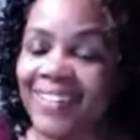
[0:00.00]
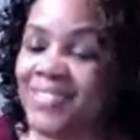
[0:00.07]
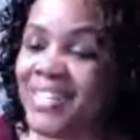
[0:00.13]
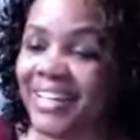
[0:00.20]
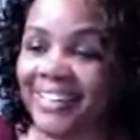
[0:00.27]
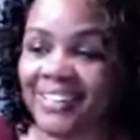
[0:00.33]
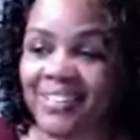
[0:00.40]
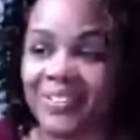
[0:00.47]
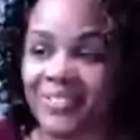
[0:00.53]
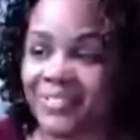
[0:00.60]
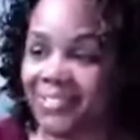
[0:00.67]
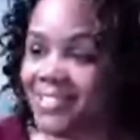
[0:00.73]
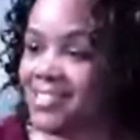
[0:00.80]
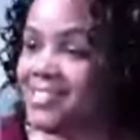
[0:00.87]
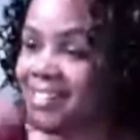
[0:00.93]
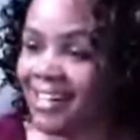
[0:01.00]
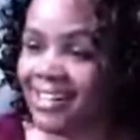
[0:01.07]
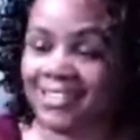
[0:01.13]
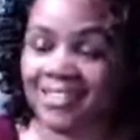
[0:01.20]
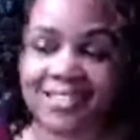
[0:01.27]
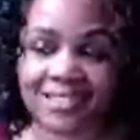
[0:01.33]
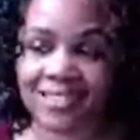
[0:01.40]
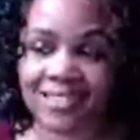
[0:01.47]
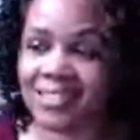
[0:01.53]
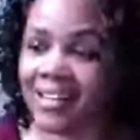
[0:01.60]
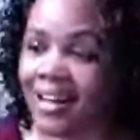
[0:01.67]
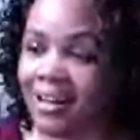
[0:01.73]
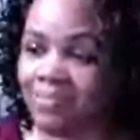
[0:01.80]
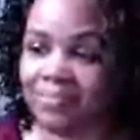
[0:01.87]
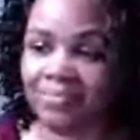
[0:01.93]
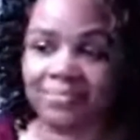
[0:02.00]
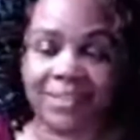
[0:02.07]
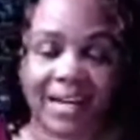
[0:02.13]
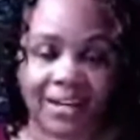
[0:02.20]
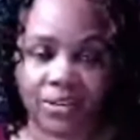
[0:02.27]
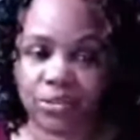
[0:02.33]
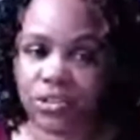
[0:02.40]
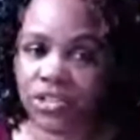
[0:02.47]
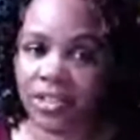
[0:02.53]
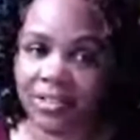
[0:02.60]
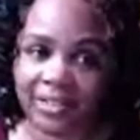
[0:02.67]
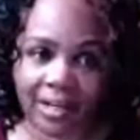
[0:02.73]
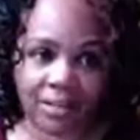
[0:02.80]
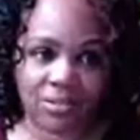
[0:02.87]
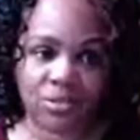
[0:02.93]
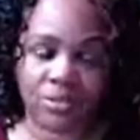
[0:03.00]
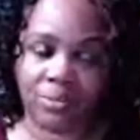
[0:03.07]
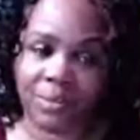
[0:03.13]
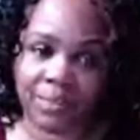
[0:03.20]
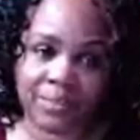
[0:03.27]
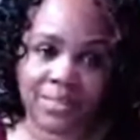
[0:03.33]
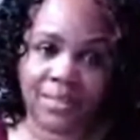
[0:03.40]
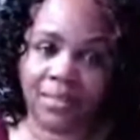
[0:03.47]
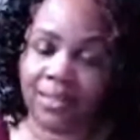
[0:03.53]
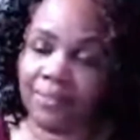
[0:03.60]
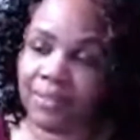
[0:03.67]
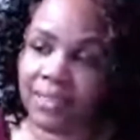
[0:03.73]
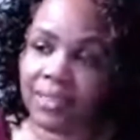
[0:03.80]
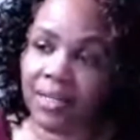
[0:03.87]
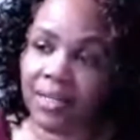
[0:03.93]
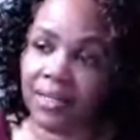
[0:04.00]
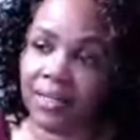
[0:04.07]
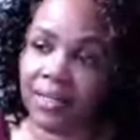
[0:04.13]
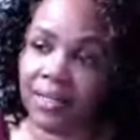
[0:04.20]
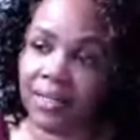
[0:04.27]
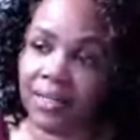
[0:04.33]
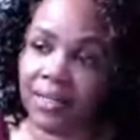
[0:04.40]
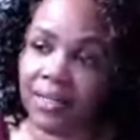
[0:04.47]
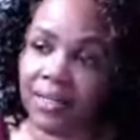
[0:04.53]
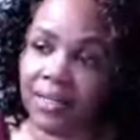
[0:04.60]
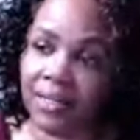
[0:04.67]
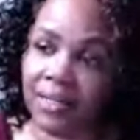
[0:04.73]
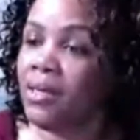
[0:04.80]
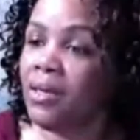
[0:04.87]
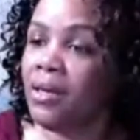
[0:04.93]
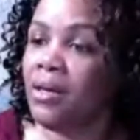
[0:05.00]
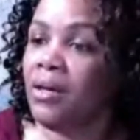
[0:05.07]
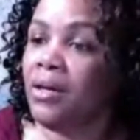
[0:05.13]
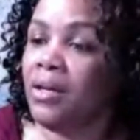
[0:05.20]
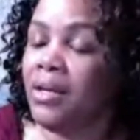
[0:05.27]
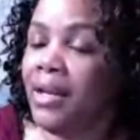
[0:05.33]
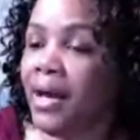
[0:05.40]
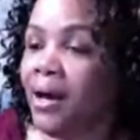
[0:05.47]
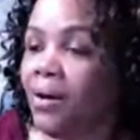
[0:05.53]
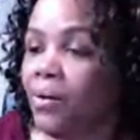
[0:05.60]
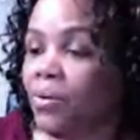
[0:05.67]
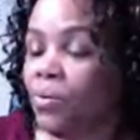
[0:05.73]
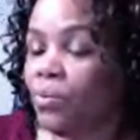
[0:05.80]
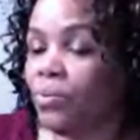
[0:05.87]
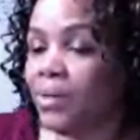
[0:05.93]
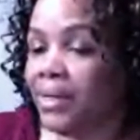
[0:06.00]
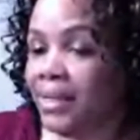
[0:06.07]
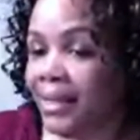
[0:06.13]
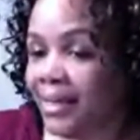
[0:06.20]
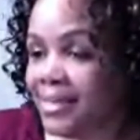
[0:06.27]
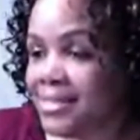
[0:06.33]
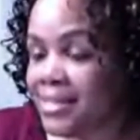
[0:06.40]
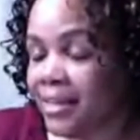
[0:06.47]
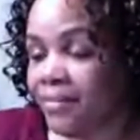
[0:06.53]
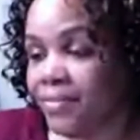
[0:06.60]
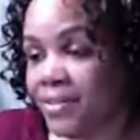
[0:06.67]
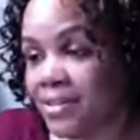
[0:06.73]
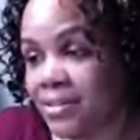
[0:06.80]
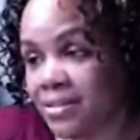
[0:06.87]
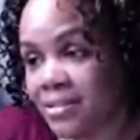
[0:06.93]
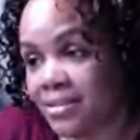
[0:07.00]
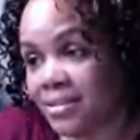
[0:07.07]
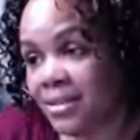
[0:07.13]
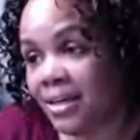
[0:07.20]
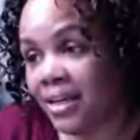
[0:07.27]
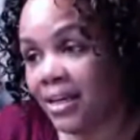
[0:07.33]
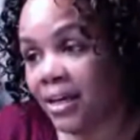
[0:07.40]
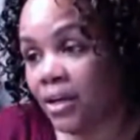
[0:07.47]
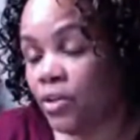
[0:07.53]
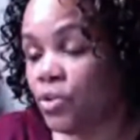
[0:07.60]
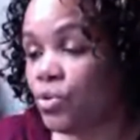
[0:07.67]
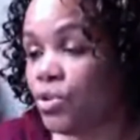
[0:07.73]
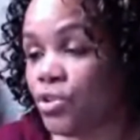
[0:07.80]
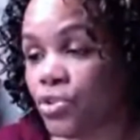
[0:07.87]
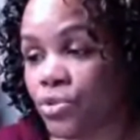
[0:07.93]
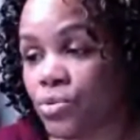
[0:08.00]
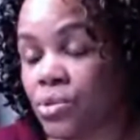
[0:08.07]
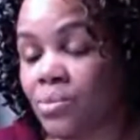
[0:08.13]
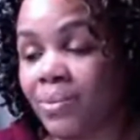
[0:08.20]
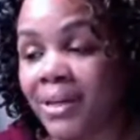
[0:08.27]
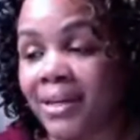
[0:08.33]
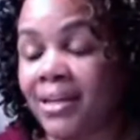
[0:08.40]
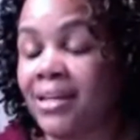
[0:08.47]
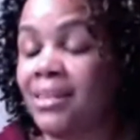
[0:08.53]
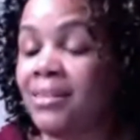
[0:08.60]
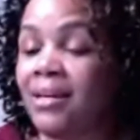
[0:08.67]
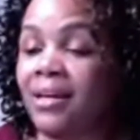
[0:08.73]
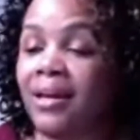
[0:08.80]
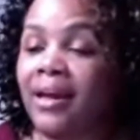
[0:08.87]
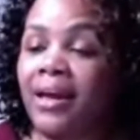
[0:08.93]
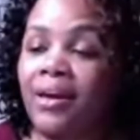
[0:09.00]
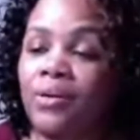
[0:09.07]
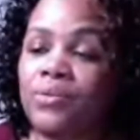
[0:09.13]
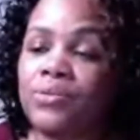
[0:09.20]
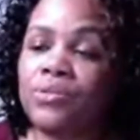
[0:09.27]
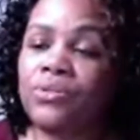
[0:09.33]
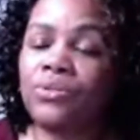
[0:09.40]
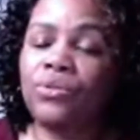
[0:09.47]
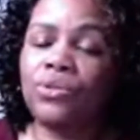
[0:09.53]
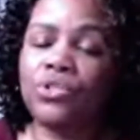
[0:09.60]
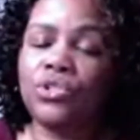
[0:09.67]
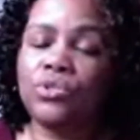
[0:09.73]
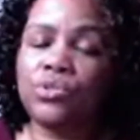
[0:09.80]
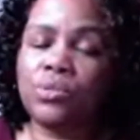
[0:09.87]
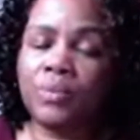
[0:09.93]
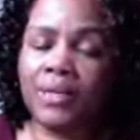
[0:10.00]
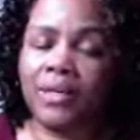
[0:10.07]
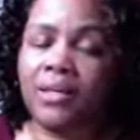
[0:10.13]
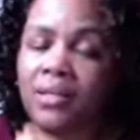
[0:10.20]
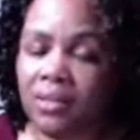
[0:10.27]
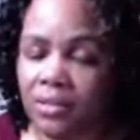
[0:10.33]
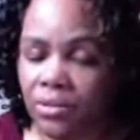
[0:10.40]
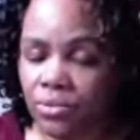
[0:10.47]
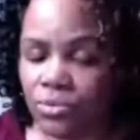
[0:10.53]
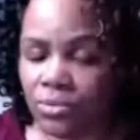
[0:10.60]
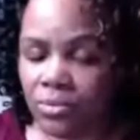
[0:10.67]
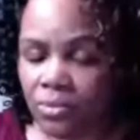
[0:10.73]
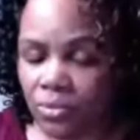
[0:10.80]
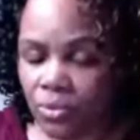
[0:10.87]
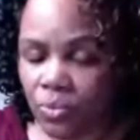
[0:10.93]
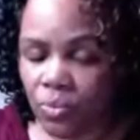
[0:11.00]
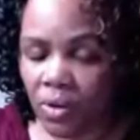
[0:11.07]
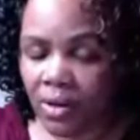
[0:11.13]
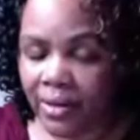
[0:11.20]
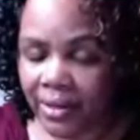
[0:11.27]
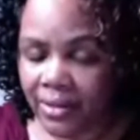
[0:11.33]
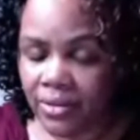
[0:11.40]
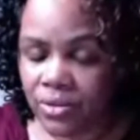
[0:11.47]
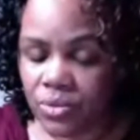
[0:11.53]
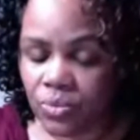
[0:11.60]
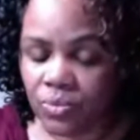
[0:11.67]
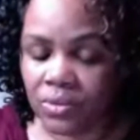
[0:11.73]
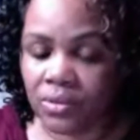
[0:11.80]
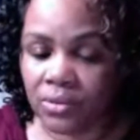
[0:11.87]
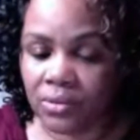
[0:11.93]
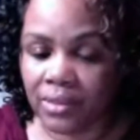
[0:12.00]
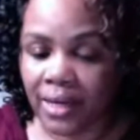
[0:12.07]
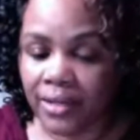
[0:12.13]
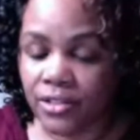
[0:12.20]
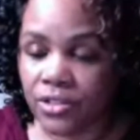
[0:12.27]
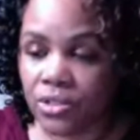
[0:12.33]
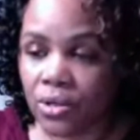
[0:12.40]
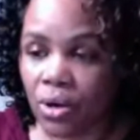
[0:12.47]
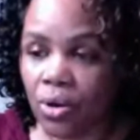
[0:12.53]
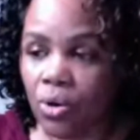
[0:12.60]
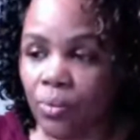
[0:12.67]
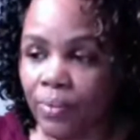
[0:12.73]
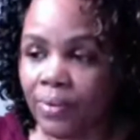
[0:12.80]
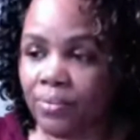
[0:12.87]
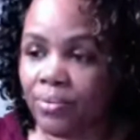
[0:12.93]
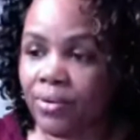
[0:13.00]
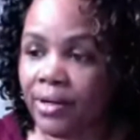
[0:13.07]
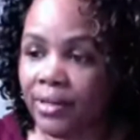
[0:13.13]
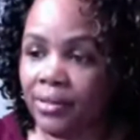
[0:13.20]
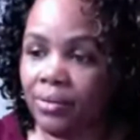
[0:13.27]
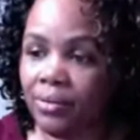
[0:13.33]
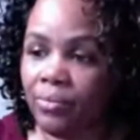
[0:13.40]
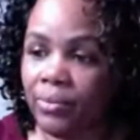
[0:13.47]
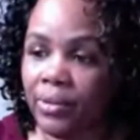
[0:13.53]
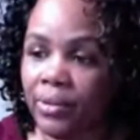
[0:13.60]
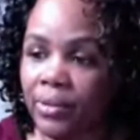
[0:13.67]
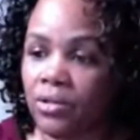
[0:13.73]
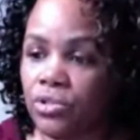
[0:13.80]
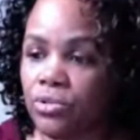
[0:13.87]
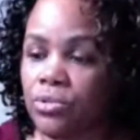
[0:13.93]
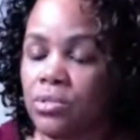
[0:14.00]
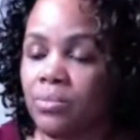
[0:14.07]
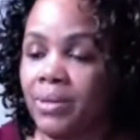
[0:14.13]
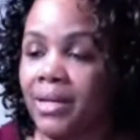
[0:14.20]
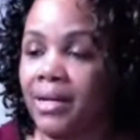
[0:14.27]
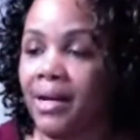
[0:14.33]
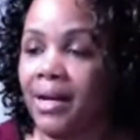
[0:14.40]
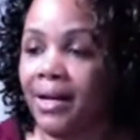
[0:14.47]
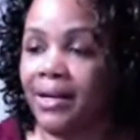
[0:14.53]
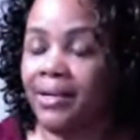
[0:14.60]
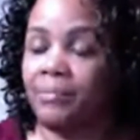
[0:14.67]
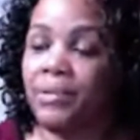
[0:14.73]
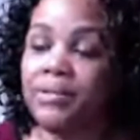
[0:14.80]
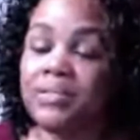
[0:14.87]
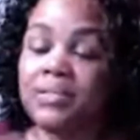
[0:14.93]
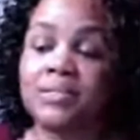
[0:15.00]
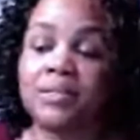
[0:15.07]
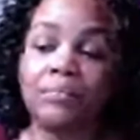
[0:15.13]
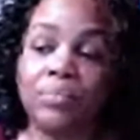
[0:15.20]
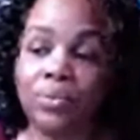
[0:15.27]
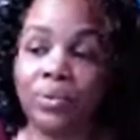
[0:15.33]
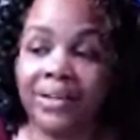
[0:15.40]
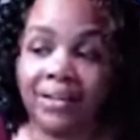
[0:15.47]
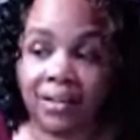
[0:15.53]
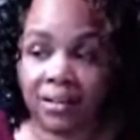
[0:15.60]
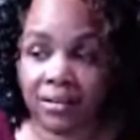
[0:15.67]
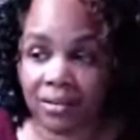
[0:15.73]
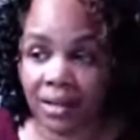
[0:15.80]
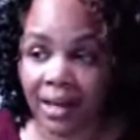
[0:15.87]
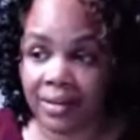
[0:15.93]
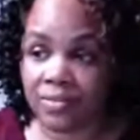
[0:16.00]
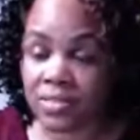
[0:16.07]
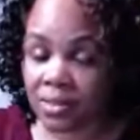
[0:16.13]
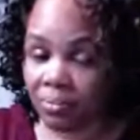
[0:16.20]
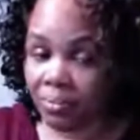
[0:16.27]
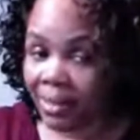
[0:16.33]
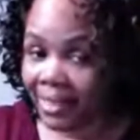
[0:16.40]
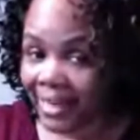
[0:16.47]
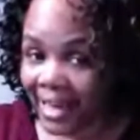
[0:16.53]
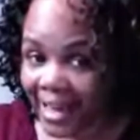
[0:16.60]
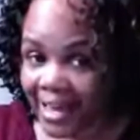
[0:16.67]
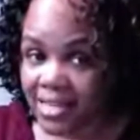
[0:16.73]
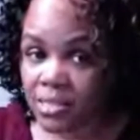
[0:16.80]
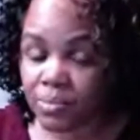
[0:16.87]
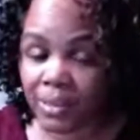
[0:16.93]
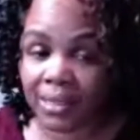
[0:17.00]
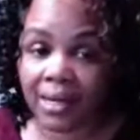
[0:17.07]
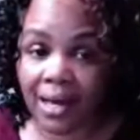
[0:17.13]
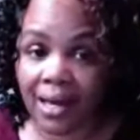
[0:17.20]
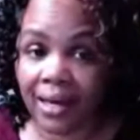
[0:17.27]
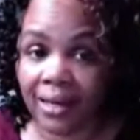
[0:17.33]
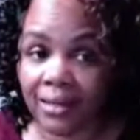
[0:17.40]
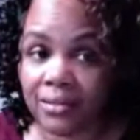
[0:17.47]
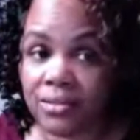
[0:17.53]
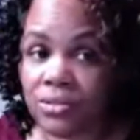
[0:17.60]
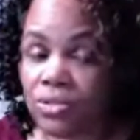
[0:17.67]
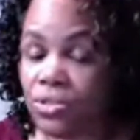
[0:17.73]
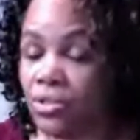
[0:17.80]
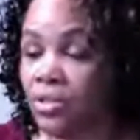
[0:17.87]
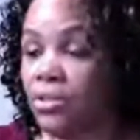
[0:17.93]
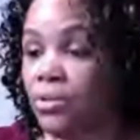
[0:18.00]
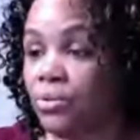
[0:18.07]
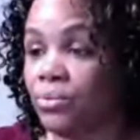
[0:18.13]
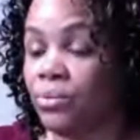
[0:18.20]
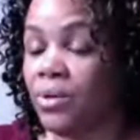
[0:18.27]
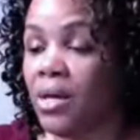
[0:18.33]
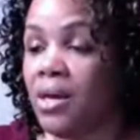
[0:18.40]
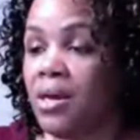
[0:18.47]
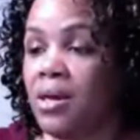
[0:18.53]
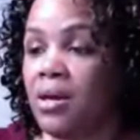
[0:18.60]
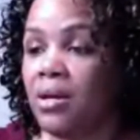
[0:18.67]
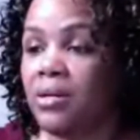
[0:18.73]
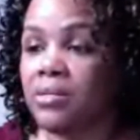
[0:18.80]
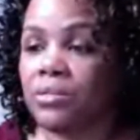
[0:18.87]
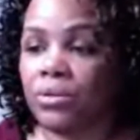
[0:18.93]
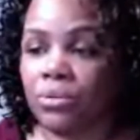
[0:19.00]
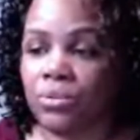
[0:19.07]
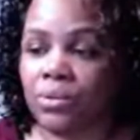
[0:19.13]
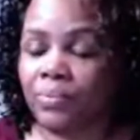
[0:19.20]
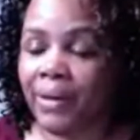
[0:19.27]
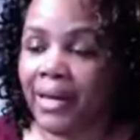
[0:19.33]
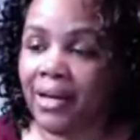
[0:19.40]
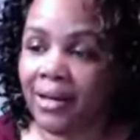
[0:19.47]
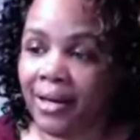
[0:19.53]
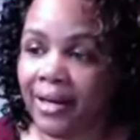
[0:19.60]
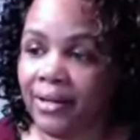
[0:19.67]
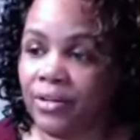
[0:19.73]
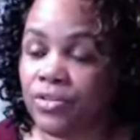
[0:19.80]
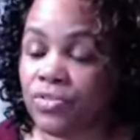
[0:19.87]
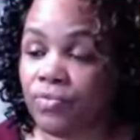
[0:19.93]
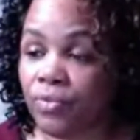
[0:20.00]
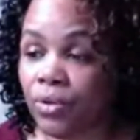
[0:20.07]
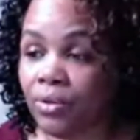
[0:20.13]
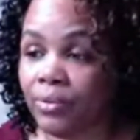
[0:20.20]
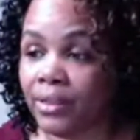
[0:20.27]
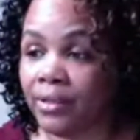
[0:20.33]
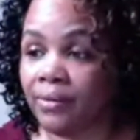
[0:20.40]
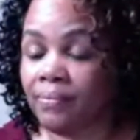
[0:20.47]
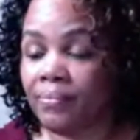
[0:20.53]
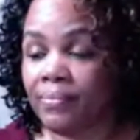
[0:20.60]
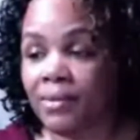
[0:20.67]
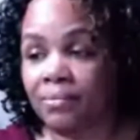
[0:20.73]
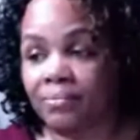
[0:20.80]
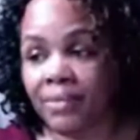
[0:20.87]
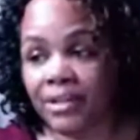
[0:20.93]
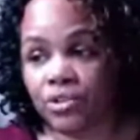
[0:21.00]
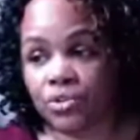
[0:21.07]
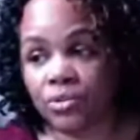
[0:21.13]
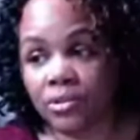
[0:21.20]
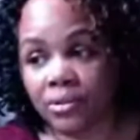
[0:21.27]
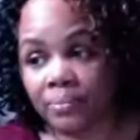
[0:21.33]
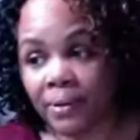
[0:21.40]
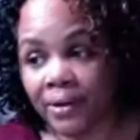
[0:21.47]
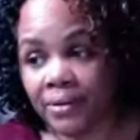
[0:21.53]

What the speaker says: I'm telling you, this day doesn't stop. I don't shut down until about 10, 11 o'clock at night. Now, like I said, now you can choose to be anything else. You can choose to be anything you want in this world. I just hope and pray that we all choose to be kind, because at some point in your life, somebody has been kind to you. And it's cool to pay kindness forward. Makes you a good